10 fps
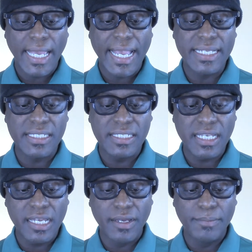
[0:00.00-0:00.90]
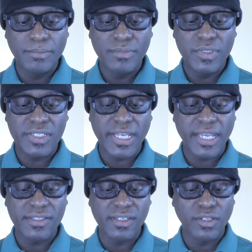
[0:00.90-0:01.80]
And some
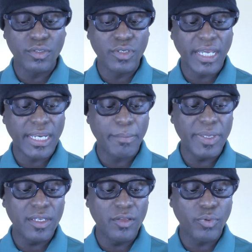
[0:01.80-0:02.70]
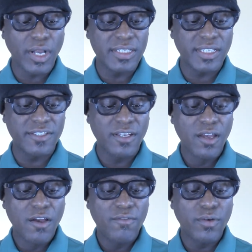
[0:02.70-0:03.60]
states include an appeal process
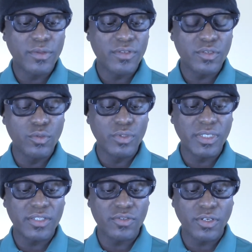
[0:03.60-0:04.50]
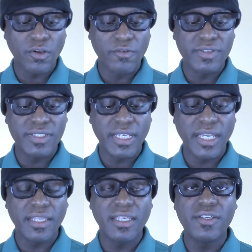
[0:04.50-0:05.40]
for the school district
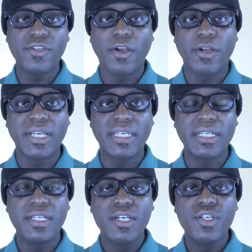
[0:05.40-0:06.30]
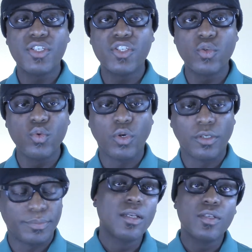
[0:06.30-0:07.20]
overseeing the targeted school.
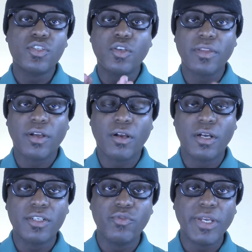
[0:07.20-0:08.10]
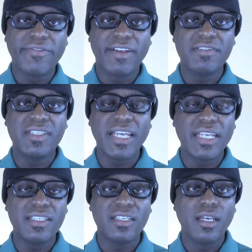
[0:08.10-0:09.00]
So there are 25
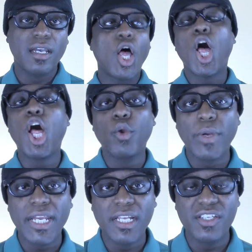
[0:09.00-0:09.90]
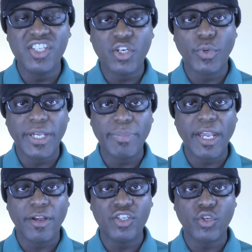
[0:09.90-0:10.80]
states already considering
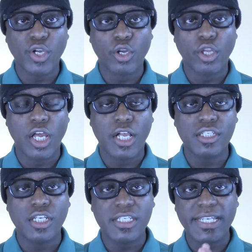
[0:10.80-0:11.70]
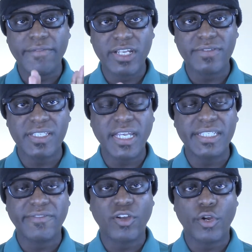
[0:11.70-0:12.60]
parent trigger laws. Seven of the states
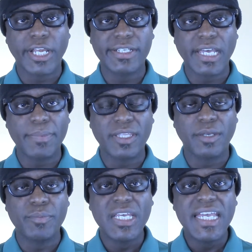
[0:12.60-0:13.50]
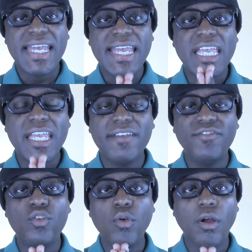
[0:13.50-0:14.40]
have already adopted them. If
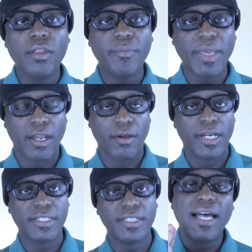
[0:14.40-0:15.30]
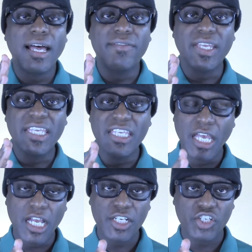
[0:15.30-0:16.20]
you are the parent of a
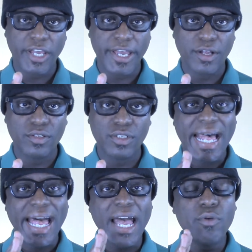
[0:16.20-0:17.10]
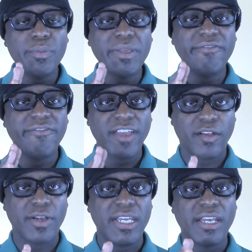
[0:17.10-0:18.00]
young child, I would be
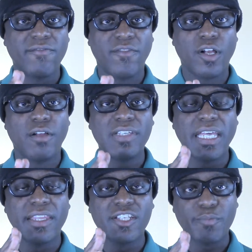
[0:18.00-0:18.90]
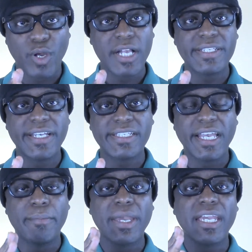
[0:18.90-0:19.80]
very involved in this process
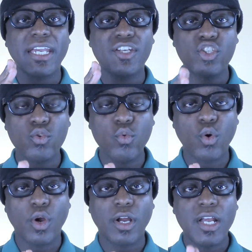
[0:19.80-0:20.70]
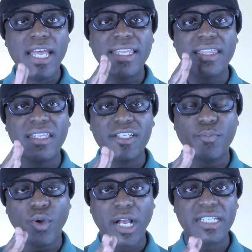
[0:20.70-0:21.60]
and making sure that this
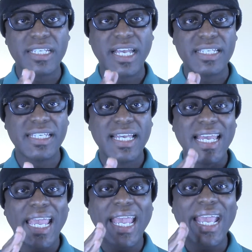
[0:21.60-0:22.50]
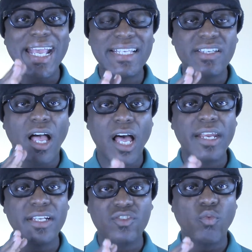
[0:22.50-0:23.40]
process is on
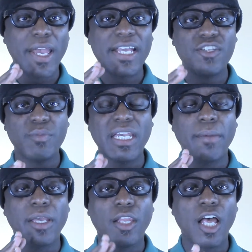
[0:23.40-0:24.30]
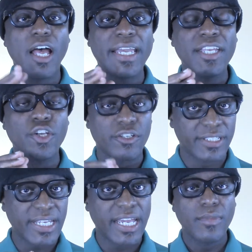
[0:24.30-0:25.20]
its way to becoming law in your
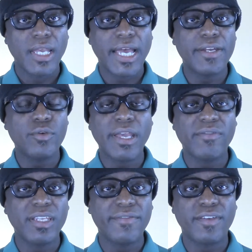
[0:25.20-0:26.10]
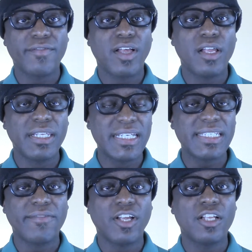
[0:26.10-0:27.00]
state. I don't have a list
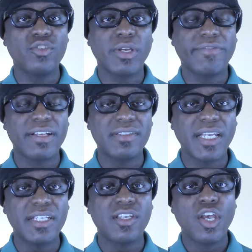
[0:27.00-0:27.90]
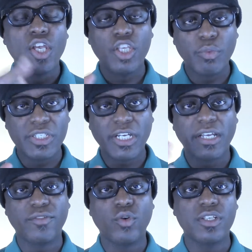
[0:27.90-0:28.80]
of all 25 states. You would check,
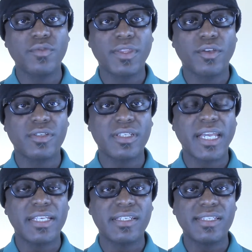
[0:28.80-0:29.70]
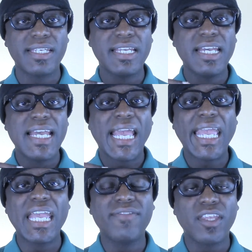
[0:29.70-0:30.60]
of course, with your state to see
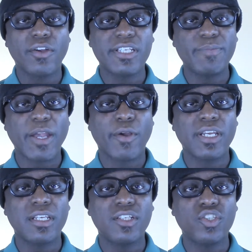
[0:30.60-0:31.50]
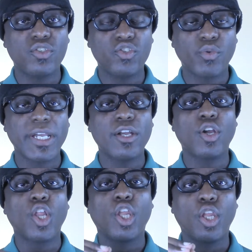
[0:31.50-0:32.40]
if there is parent
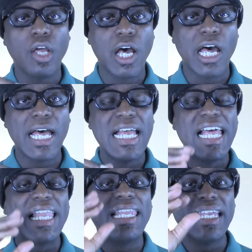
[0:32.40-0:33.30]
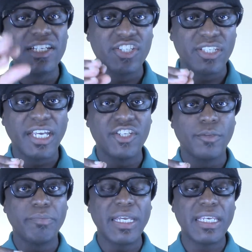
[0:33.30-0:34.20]
trigger law legislation
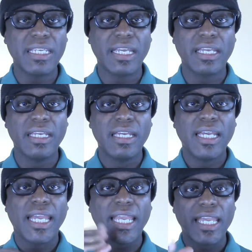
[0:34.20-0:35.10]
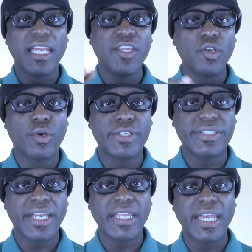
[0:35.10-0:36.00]
pending in your
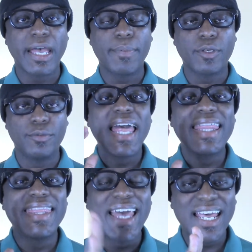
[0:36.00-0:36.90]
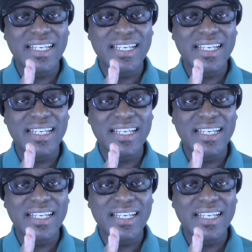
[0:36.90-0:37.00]
state capital. That